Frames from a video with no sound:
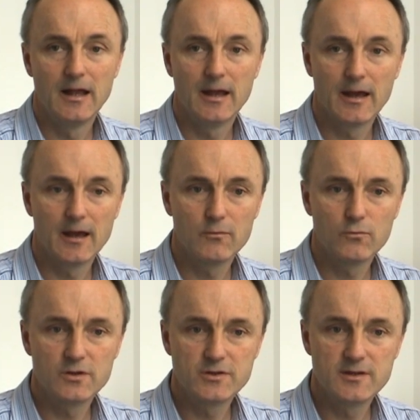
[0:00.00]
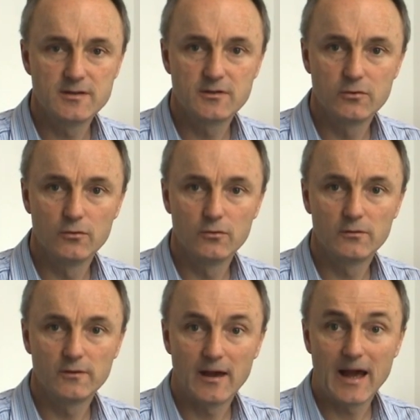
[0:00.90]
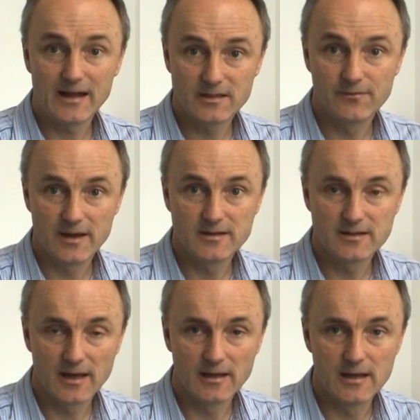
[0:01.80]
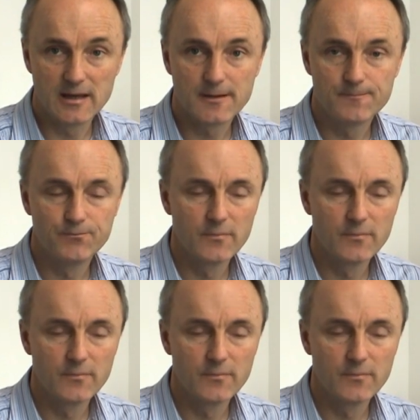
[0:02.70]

uh, which is called activator technique.